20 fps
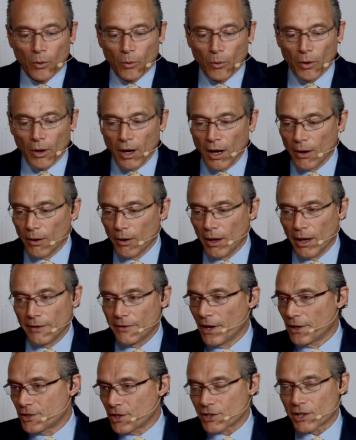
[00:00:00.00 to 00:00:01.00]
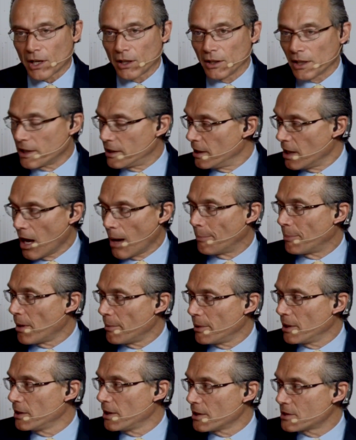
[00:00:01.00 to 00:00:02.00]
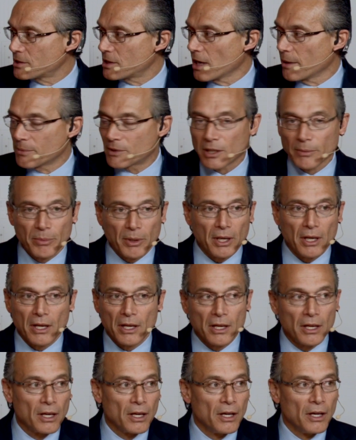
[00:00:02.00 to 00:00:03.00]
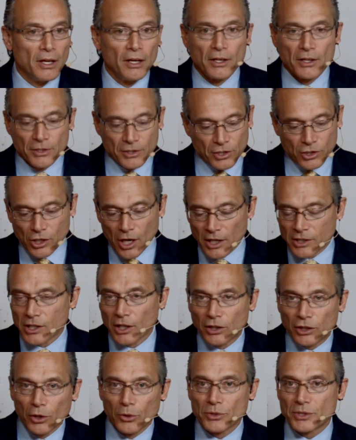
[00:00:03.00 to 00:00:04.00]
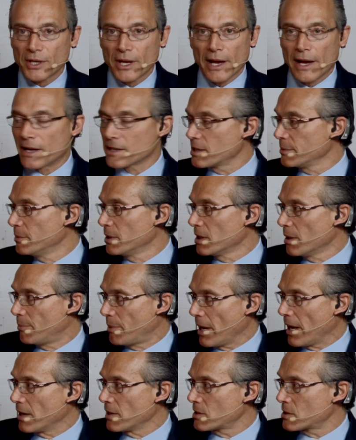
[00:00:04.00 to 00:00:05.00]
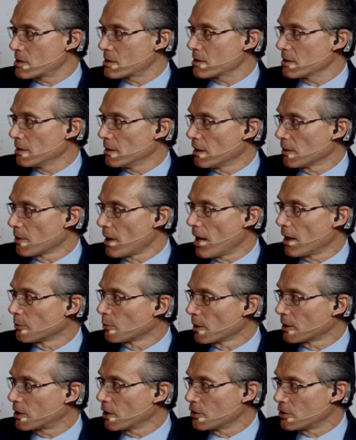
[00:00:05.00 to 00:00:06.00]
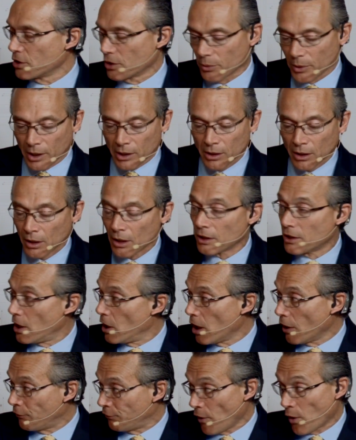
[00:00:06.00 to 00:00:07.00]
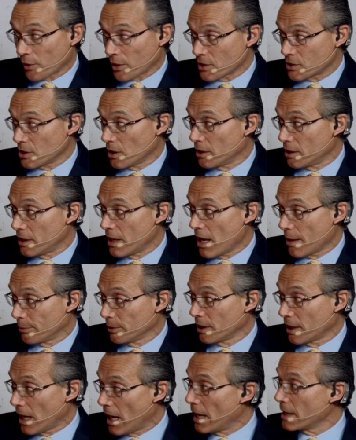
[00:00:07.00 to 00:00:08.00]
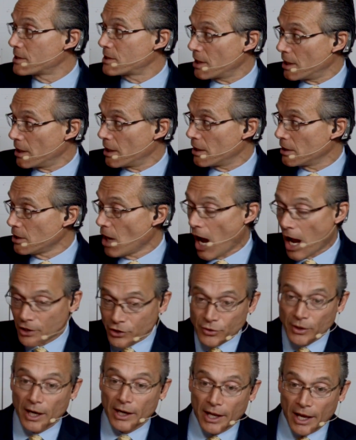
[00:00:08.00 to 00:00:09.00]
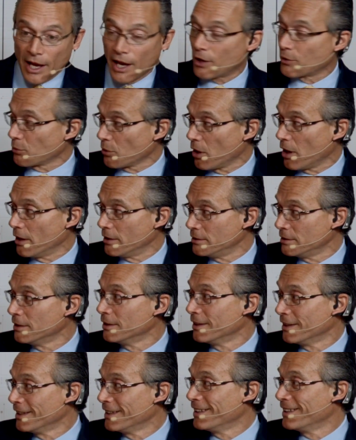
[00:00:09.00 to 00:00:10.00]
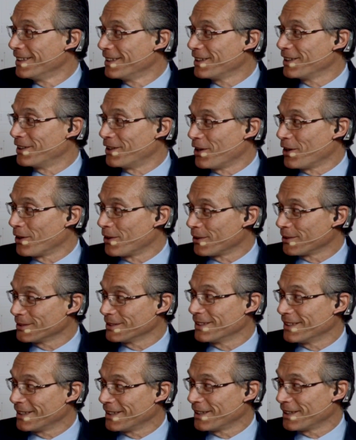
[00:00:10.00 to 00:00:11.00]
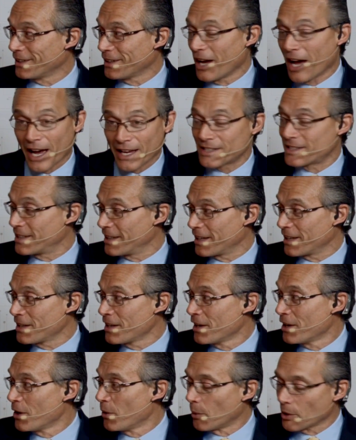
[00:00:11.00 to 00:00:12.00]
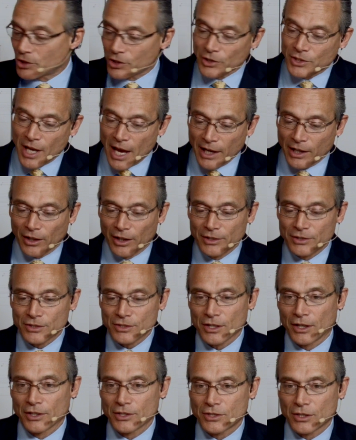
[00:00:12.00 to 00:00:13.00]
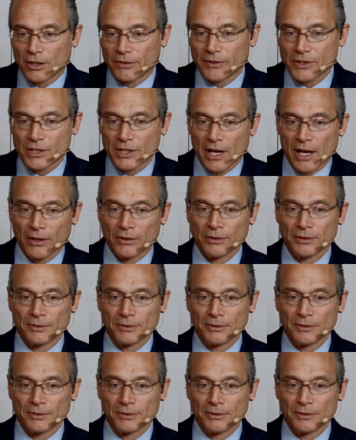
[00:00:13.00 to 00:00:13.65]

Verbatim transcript: Well, they're just cleaning up. I mean, they seem to be such enthusiasm in the base around what they're doing. They are focused on enabling IT, not trying to end run you know, uh, IT. What's your take on, on ServiceNow?